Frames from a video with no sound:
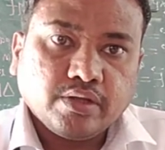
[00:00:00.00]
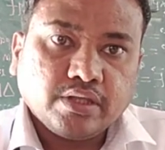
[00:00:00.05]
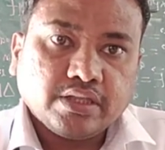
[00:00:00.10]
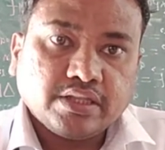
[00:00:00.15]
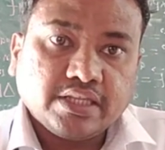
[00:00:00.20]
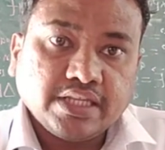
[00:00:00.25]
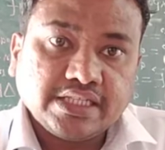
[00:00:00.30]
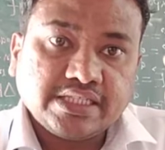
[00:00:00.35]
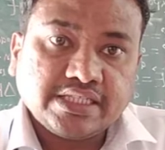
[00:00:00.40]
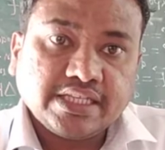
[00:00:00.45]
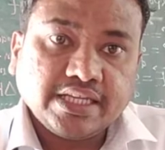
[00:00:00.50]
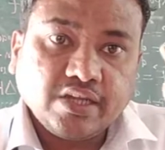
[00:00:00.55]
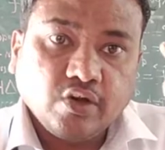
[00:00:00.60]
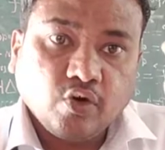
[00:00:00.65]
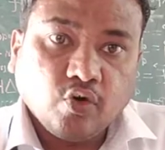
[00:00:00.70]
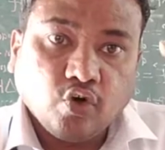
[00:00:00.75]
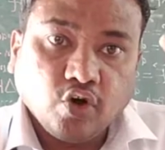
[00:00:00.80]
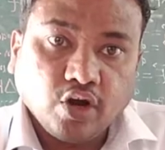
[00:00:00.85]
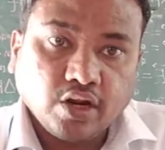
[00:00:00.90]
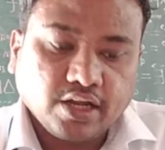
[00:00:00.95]
this theory
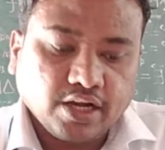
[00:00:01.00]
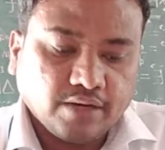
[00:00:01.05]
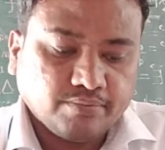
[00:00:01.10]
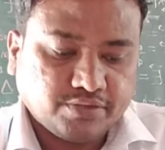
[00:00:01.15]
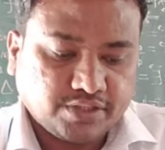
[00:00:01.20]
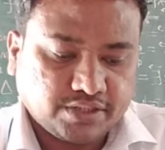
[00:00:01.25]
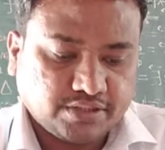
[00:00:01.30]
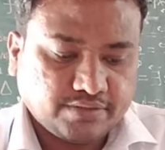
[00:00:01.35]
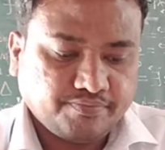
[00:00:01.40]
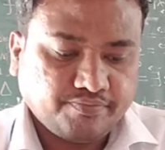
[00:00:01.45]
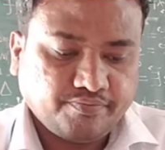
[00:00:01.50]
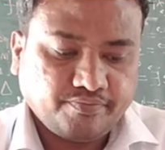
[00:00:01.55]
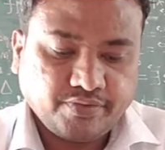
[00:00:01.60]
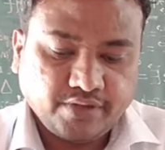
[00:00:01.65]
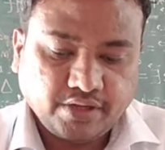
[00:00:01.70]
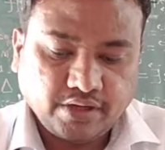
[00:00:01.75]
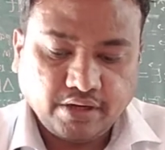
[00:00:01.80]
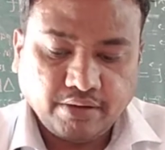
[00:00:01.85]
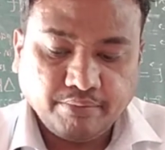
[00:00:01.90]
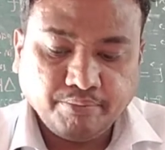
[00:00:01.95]
overcomes
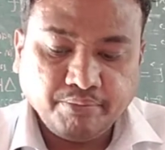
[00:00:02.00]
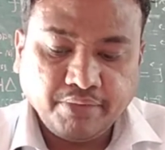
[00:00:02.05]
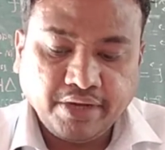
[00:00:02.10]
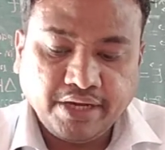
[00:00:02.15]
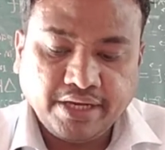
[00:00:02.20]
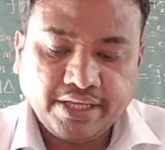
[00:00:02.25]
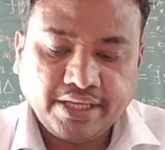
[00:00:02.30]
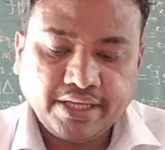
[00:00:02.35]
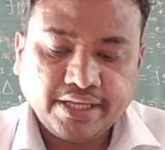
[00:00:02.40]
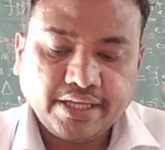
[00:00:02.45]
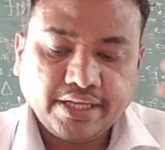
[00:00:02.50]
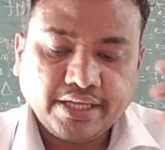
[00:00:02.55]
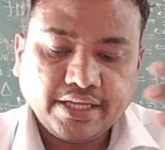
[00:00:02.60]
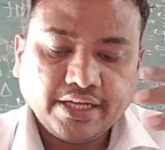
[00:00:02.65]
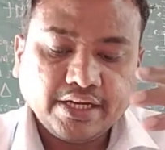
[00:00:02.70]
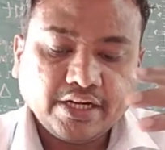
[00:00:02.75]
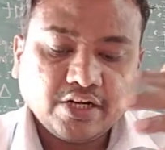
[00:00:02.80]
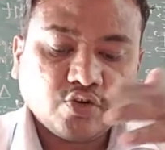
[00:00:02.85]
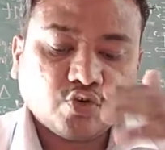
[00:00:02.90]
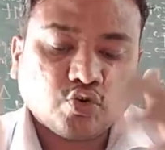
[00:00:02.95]

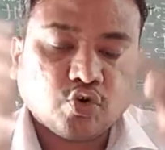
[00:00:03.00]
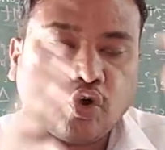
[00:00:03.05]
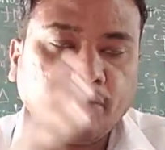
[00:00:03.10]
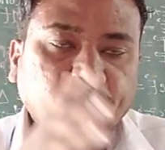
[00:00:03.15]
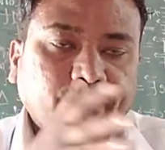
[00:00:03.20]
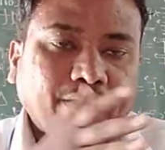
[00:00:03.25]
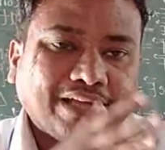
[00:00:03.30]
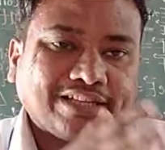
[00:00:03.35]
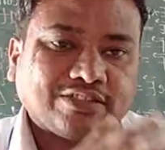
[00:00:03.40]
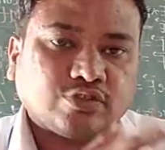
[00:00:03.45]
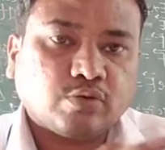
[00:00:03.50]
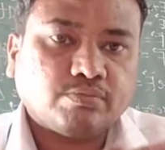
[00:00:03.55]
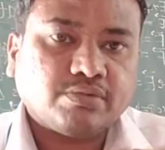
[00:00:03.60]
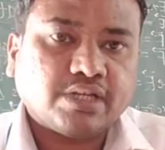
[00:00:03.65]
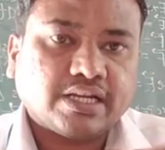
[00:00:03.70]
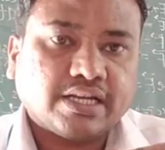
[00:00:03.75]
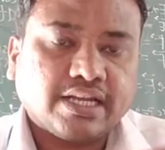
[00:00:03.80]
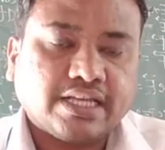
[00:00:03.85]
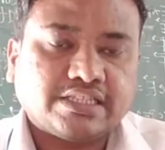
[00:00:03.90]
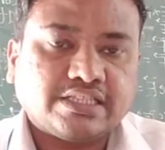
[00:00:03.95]
many drawbacks of the
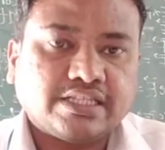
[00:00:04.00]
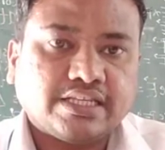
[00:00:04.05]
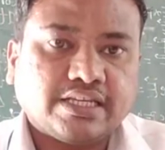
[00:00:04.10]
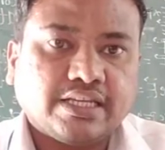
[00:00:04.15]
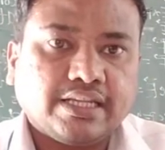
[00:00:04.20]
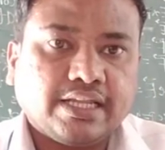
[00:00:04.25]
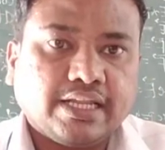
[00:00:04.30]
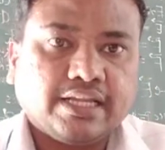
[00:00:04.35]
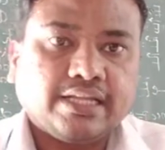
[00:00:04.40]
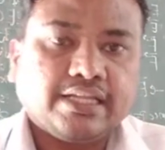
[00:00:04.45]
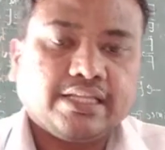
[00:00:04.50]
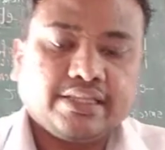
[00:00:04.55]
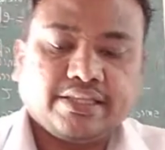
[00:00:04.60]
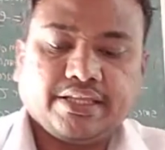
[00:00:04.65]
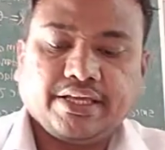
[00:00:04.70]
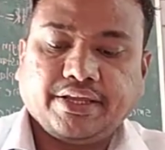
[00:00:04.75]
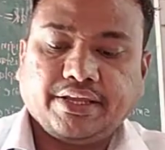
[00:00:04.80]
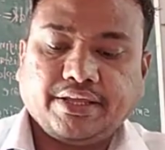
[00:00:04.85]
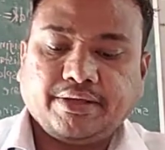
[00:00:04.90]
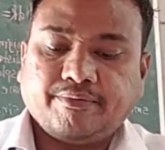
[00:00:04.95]
classical
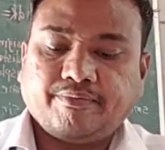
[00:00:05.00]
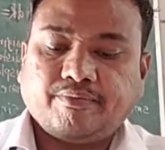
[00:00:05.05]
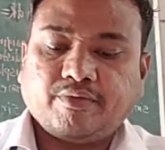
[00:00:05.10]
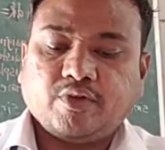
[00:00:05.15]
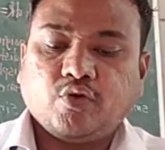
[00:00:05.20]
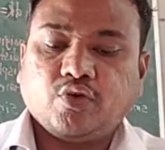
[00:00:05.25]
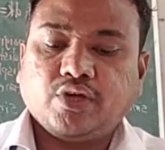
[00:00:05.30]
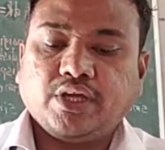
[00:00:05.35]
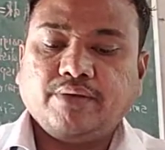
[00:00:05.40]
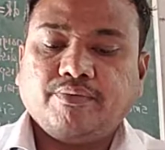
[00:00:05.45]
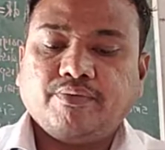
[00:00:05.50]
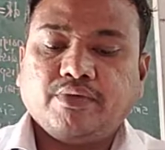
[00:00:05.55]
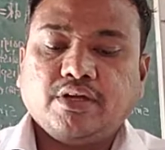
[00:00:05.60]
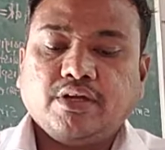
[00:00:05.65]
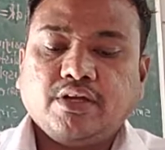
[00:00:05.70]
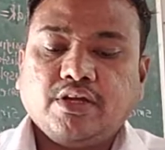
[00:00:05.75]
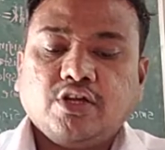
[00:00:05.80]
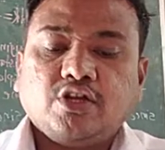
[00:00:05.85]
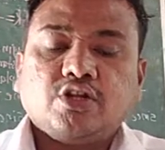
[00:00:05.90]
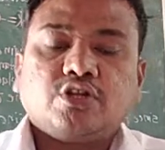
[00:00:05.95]
theory. Okay,
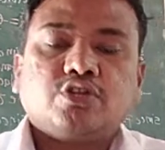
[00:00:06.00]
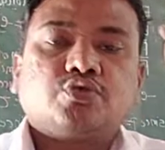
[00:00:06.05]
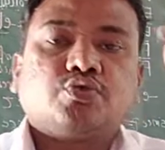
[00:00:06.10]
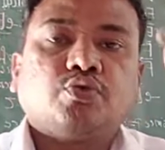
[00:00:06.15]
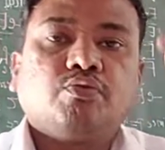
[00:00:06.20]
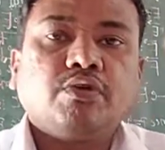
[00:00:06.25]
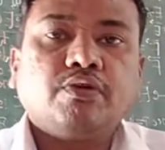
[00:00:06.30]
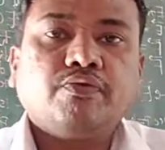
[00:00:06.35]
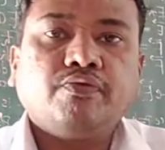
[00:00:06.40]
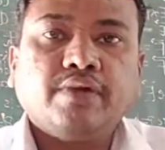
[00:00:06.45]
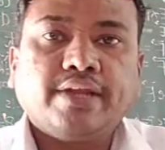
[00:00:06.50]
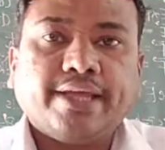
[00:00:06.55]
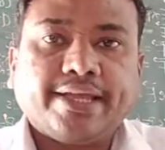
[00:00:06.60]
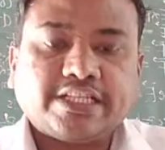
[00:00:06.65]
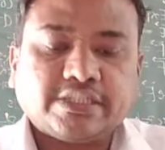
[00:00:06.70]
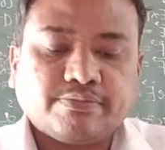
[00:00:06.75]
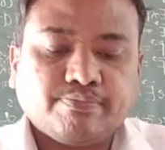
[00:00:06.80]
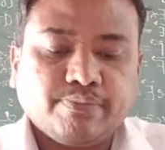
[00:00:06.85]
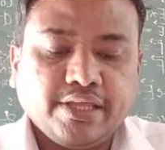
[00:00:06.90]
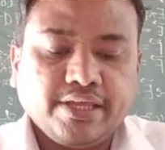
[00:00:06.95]
Sommerfeld
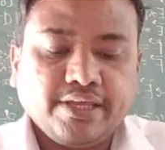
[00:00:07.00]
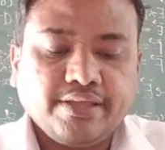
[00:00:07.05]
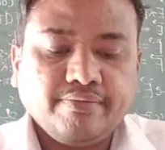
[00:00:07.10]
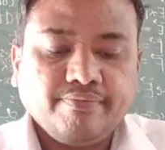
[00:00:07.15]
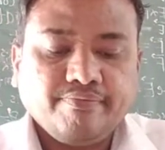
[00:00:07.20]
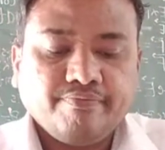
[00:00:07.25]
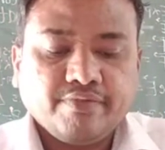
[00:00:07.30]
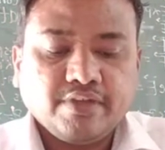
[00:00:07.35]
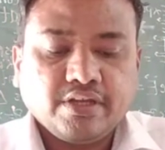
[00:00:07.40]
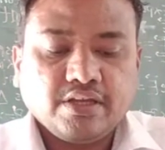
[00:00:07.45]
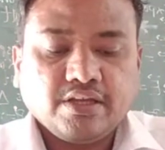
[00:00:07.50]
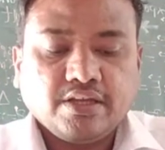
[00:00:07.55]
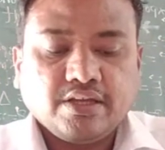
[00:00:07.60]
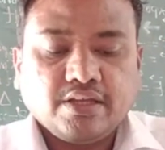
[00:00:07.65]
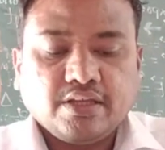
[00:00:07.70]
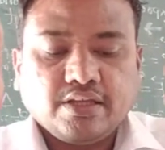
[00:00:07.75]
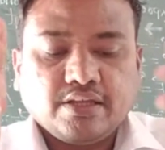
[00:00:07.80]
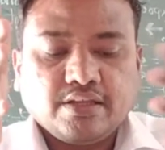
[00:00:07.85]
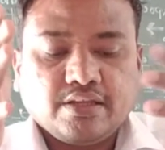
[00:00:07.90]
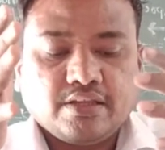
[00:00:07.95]
explained
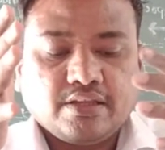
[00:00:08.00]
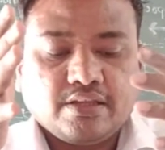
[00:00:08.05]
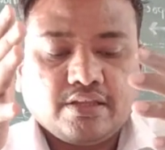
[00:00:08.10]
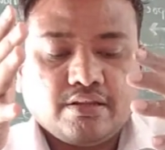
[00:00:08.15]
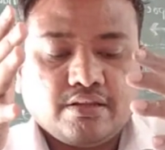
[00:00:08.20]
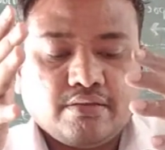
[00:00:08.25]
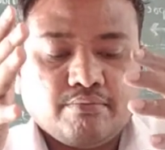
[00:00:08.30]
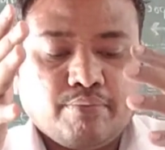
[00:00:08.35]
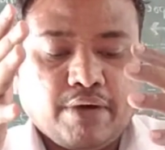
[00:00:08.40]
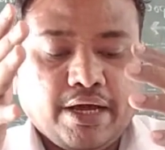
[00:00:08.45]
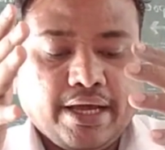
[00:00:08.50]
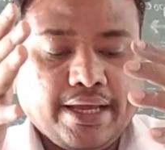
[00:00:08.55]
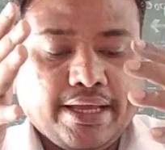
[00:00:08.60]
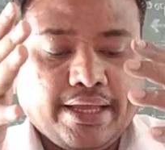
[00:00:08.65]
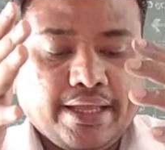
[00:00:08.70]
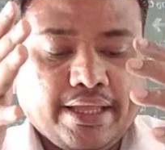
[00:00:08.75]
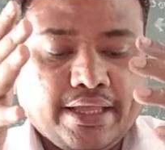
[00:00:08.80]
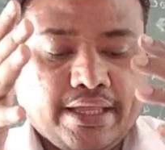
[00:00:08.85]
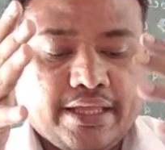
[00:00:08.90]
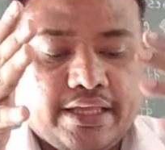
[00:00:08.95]
by